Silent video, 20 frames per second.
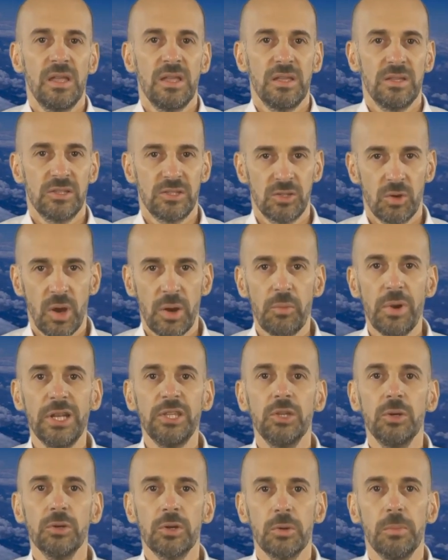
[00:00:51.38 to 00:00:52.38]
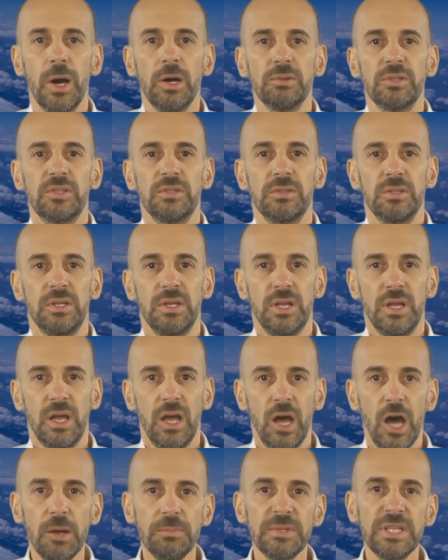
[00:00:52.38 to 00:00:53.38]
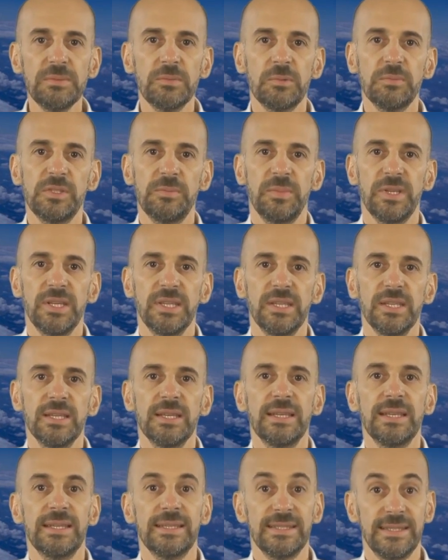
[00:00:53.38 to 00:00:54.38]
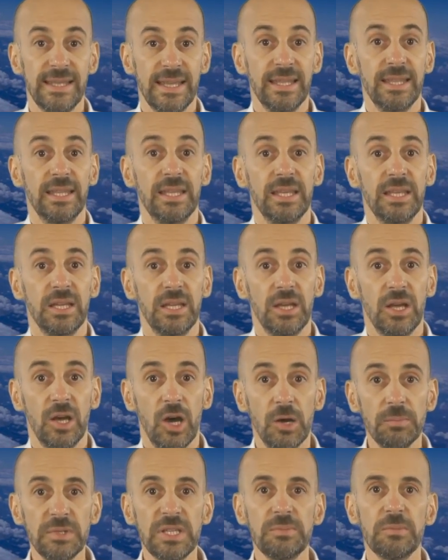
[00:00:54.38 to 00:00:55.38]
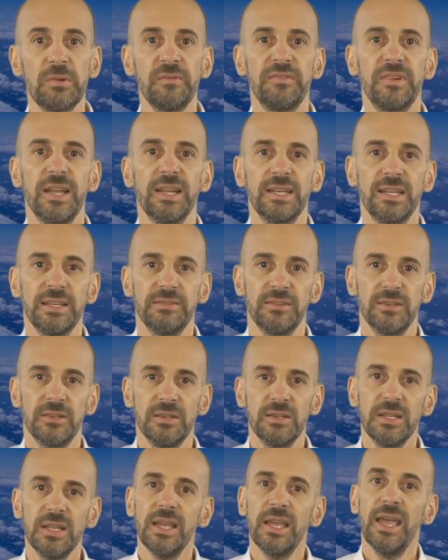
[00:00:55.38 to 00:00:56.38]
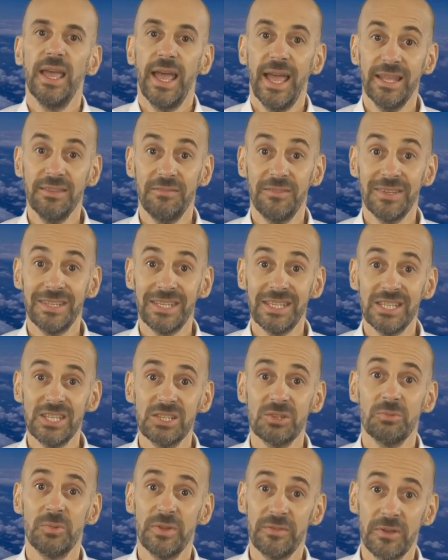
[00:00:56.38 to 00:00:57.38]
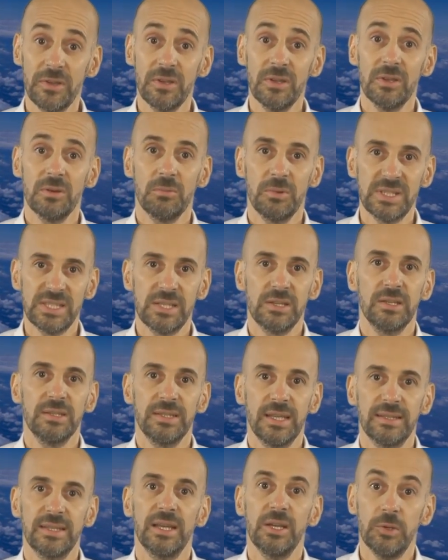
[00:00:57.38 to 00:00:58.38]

So I will talk about optimum speed, then optimum flight level, and finish with a weather data